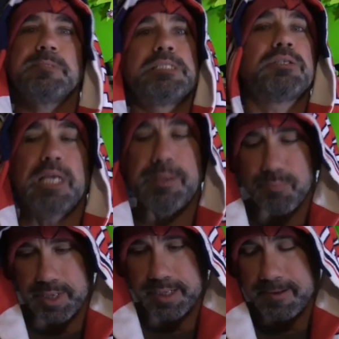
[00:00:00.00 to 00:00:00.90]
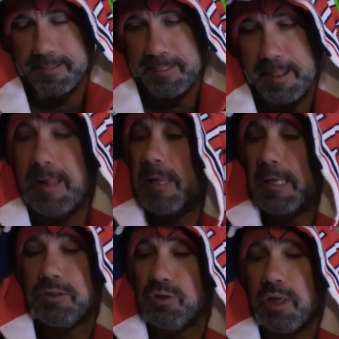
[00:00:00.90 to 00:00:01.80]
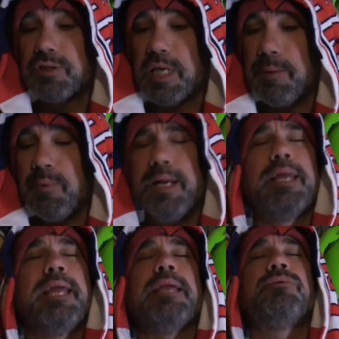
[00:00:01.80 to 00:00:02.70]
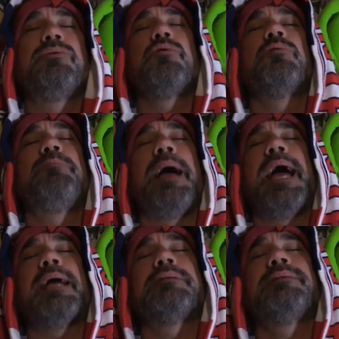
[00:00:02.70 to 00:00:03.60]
just keep winning. Just keep winning. Get Duke back.